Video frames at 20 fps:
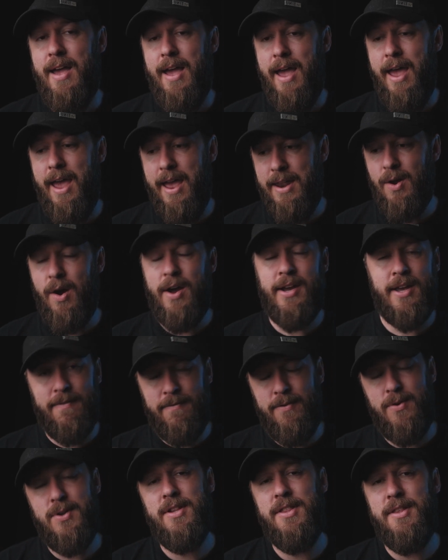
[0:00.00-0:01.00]
and I
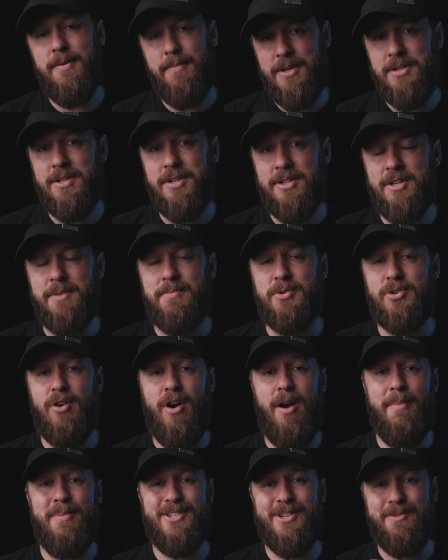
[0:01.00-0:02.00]
converted them into
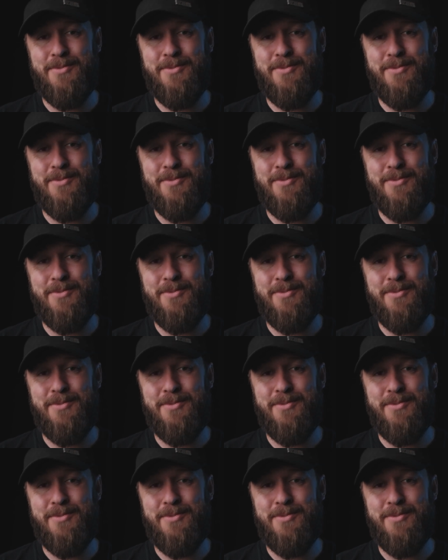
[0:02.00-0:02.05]
subscribers.